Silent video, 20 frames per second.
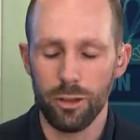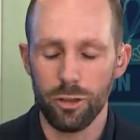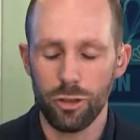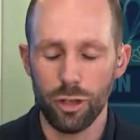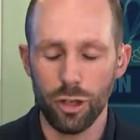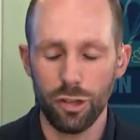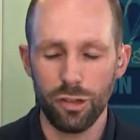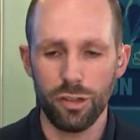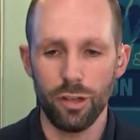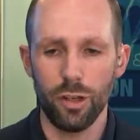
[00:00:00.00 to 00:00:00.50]
And
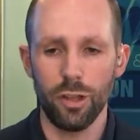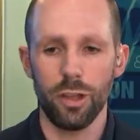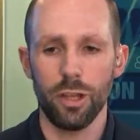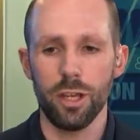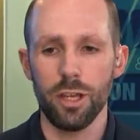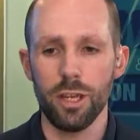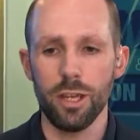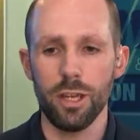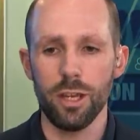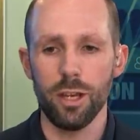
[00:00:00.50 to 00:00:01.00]
just on
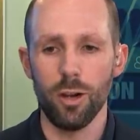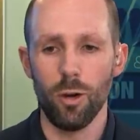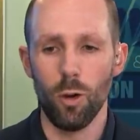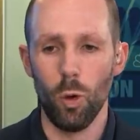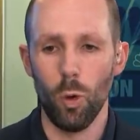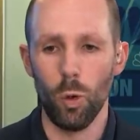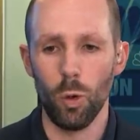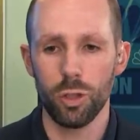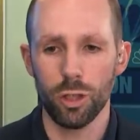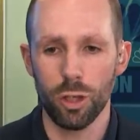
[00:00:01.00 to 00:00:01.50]
the
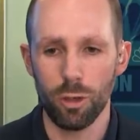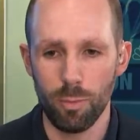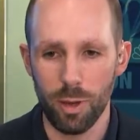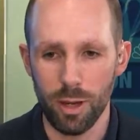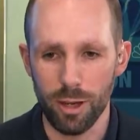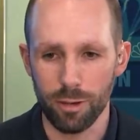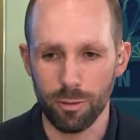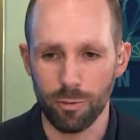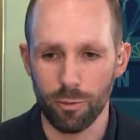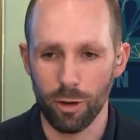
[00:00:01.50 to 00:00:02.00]

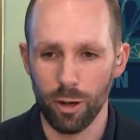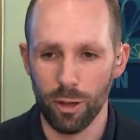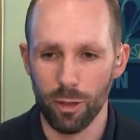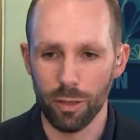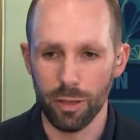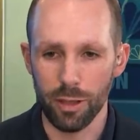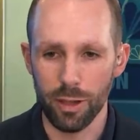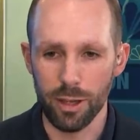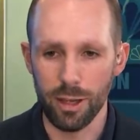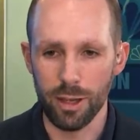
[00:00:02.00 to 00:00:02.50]
automaker
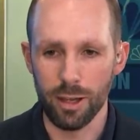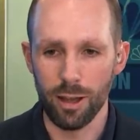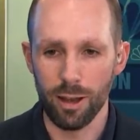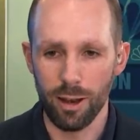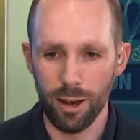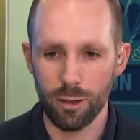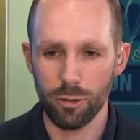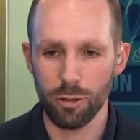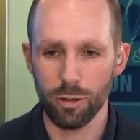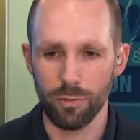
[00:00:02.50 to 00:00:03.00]
front, the
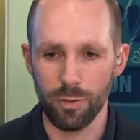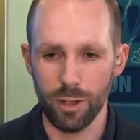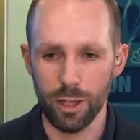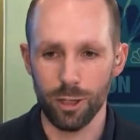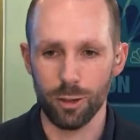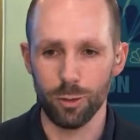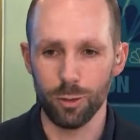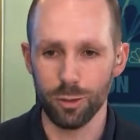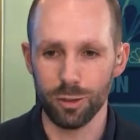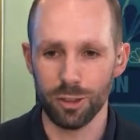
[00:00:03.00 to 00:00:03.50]
electric
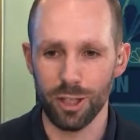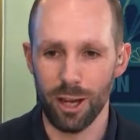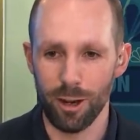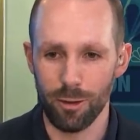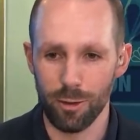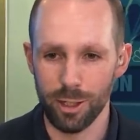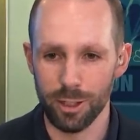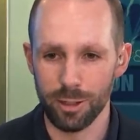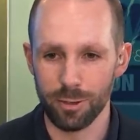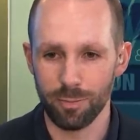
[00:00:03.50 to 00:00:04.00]
vehicles that
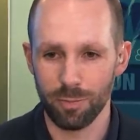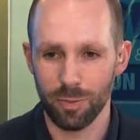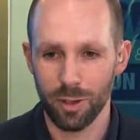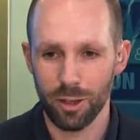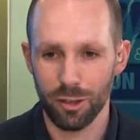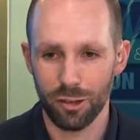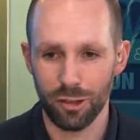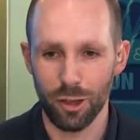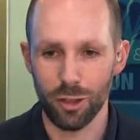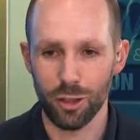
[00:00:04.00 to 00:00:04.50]
are in
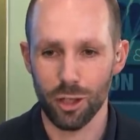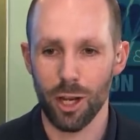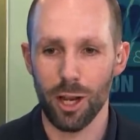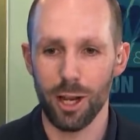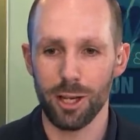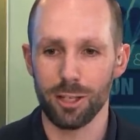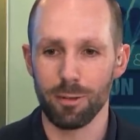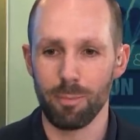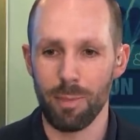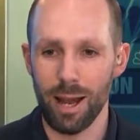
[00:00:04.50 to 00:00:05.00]
such
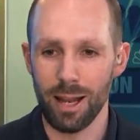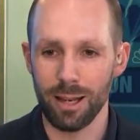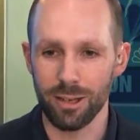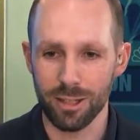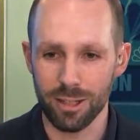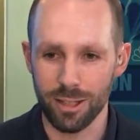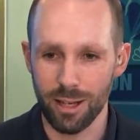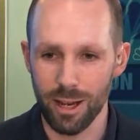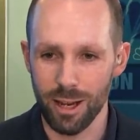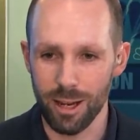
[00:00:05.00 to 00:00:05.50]
high
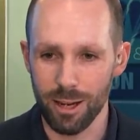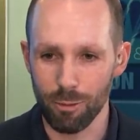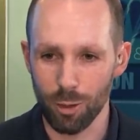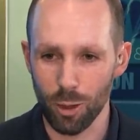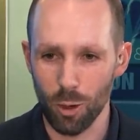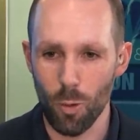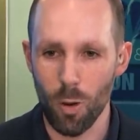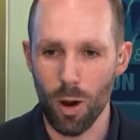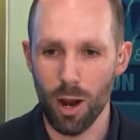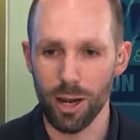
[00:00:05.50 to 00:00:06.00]
demand today
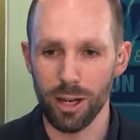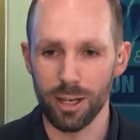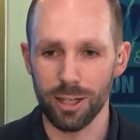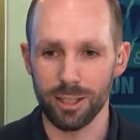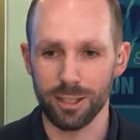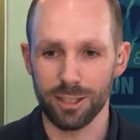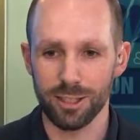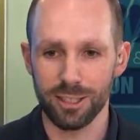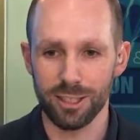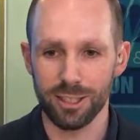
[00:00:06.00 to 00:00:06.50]
require